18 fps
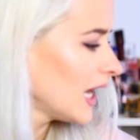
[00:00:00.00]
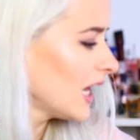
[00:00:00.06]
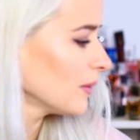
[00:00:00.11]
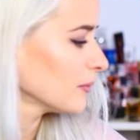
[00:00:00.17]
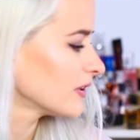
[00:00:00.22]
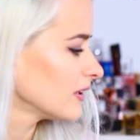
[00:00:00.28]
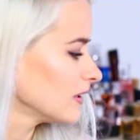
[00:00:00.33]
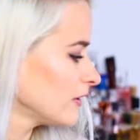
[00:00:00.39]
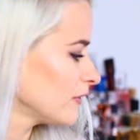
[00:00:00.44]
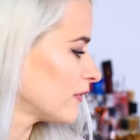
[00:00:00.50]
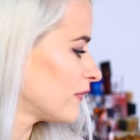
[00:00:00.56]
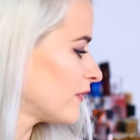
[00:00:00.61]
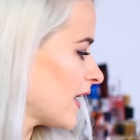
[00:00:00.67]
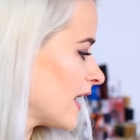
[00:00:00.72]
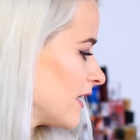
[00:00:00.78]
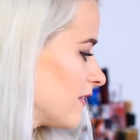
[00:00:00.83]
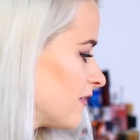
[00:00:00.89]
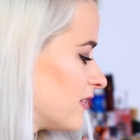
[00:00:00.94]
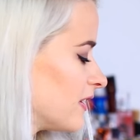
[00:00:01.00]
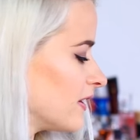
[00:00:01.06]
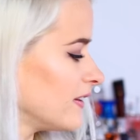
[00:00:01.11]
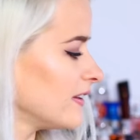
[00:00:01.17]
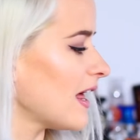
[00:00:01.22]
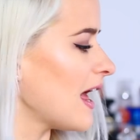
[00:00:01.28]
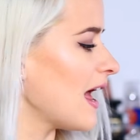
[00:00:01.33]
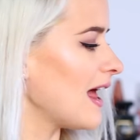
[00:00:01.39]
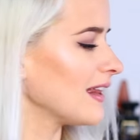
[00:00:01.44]
absolute faves
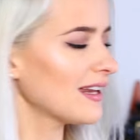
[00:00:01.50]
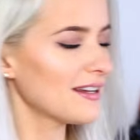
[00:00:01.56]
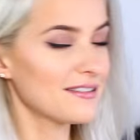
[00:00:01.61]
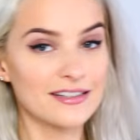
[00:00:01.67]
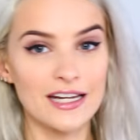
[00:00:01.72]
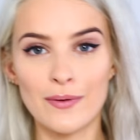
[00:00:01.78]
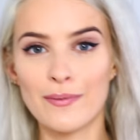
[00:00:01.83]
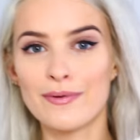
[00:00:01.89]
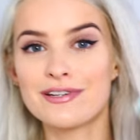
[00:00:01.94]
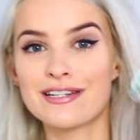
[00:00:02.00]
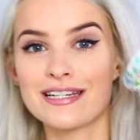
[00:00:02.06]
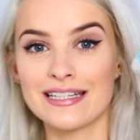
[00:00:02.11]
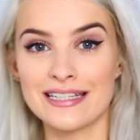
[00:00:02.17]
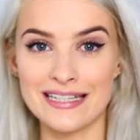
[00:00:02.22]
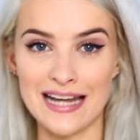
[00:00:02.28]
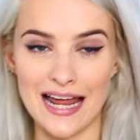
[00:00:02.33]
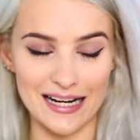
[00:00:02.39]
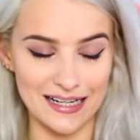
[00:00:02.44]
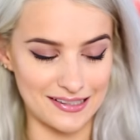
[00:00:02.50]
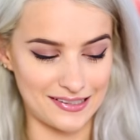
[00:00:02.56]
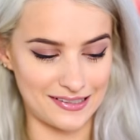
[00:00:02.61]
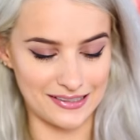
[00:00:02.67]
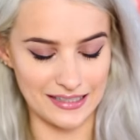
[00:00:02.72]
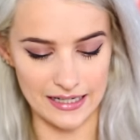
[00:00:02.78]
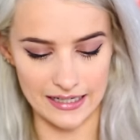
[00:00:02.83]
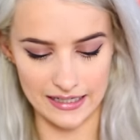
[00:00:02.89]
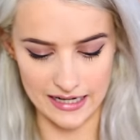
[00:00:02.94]
in there. Let's go on to the
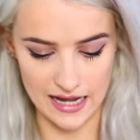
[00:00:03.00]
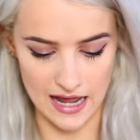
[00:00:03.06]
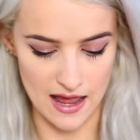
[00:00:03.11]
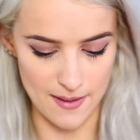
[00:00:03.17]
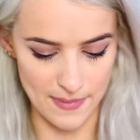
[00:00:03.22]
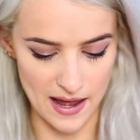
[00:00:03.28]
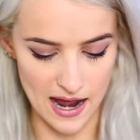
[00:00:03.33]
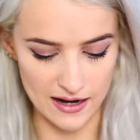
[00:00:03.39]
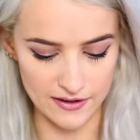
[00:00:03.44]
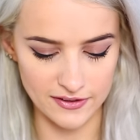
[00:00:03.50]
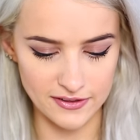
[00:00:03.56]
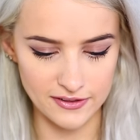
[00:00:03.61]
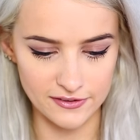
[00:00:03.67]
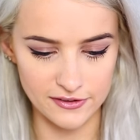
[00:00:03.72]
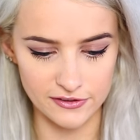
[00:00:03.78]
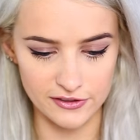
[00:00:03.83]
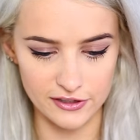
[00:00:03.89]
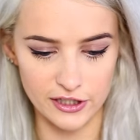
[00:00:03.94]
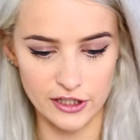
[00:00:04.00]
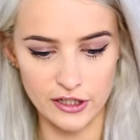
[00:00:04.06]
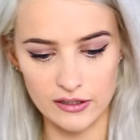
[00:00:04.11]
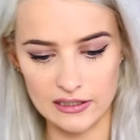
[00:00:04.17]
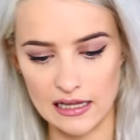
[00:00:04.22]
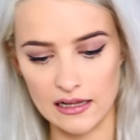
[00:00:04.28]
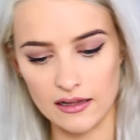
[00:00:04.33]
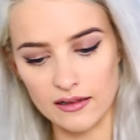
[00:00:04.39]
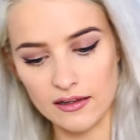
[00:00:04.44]
next skincare bag. This is just a
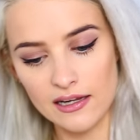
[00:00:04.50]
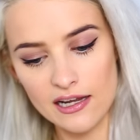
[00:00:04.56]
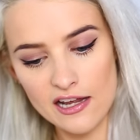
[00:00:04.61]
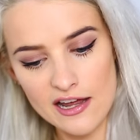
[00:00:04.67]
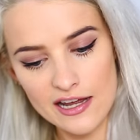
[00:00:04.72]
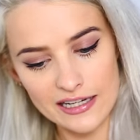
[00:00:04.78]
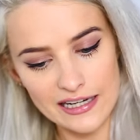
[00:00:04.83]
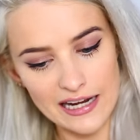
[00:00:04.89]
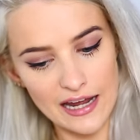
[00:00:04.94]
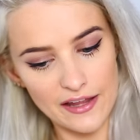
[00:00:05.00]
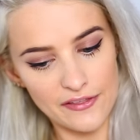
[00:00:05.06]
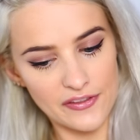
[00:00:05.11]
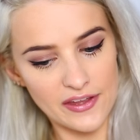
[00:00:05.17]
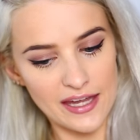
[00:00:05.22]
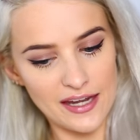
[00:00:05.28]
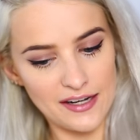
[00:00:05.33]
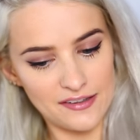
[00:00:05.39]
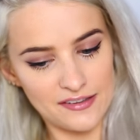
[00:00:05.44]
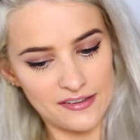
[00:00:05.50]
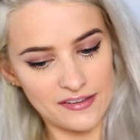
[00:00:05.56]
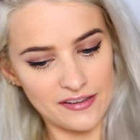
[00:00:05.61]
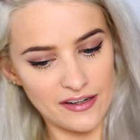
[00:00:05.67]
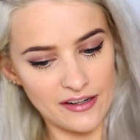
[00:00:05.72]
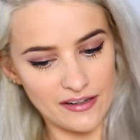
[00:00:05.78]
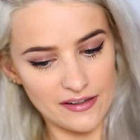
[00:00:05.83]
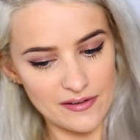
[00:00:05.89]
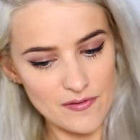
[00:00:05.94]
cute little Kath
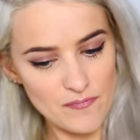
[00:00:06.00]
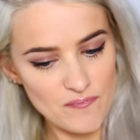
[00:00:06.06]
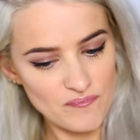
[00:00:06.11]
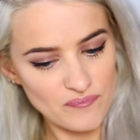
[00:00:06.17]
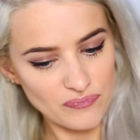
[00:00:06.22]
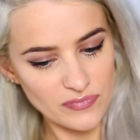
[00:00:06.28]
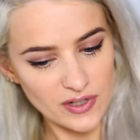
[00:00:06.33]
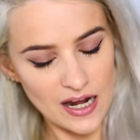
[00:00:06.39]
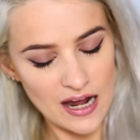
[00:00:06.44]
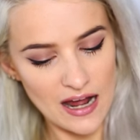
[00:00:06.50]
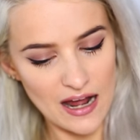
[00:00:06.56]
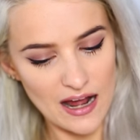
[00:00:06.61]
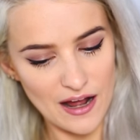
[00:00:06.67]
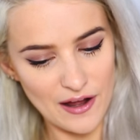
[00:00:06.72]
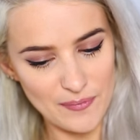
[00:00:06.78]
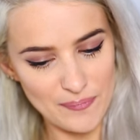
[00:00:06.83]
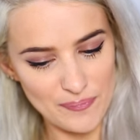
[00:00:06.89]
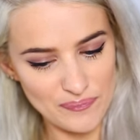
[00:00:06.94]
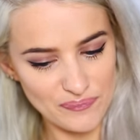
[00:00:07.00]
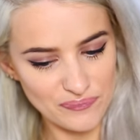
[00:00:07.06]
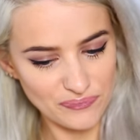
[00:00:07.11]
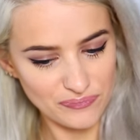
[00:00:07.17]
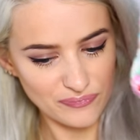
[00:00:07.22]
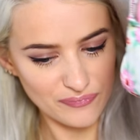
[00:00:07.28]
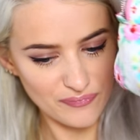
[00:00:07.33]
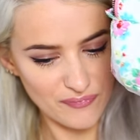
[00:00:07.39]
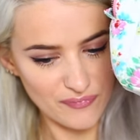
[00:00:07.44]
Kitson
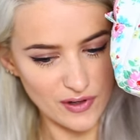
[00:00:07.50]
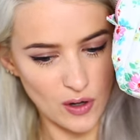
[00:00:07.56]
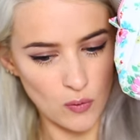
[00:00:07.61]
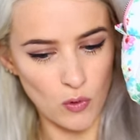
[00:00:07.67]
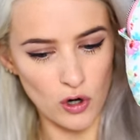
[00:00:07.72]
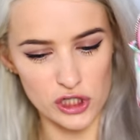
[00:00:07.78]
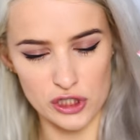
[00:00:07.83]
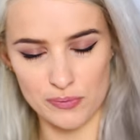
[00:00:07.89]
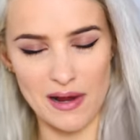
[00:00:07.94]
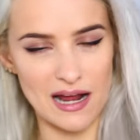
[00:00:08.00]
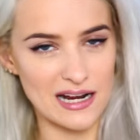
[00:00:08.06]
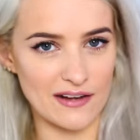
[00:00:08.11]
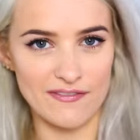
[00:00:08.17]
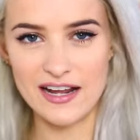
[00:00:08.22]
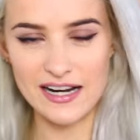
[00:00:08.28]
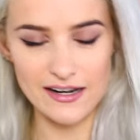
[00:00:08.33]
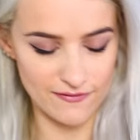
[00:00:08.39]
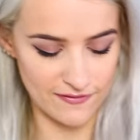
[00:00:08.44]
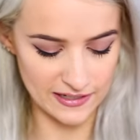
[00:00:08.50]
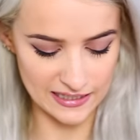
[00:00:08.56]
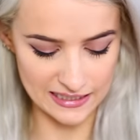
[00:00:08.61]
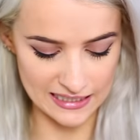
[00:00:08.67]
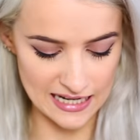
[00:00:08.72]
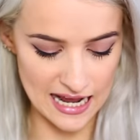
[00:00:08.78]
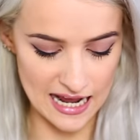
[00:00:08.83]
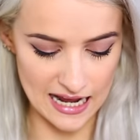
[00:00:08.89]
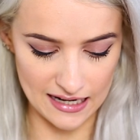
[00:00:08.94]
wash bag. I've had it for
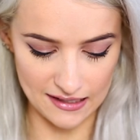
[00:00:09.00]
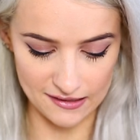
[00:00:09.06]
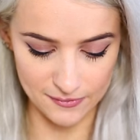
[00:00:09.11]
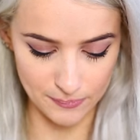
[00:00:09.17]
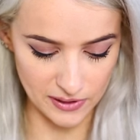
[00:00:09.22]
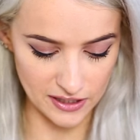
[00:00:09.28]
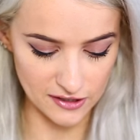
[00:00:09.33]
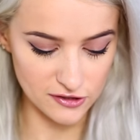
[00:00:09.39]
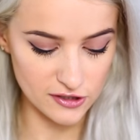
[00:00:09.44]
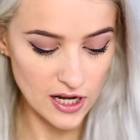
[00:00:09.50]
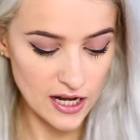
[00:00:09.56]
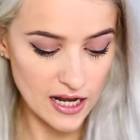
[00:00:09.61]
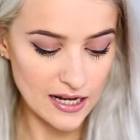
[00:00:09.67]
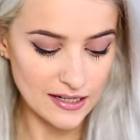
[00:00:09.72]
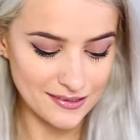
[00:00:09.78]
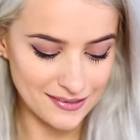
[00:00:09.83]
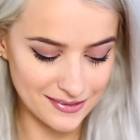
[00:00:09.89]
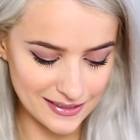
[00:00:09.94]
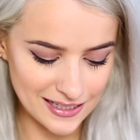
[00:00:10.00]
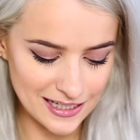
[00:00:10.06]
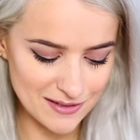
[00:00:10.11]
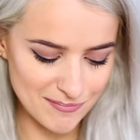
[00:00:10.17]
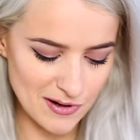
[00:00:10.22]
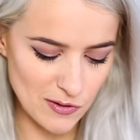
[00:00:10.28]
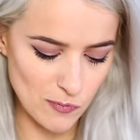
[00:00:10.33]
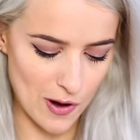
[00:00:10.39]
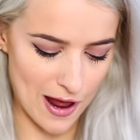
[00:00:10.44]
years, but it's
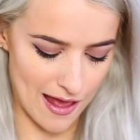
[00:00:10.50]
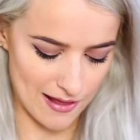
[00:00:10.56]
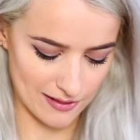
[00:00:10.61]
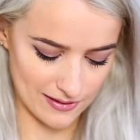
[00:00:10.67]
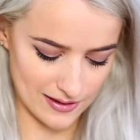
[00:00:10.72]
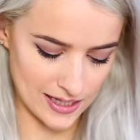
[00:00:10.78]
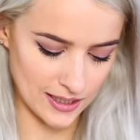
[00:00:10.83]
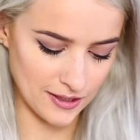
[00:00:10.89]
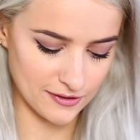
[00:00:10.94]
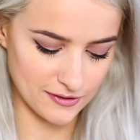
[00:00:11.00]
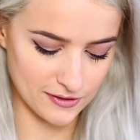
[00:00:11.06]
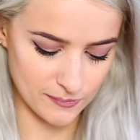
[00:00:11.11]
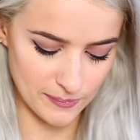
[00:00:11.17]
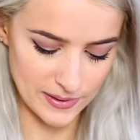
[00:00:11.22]
seen me well. It's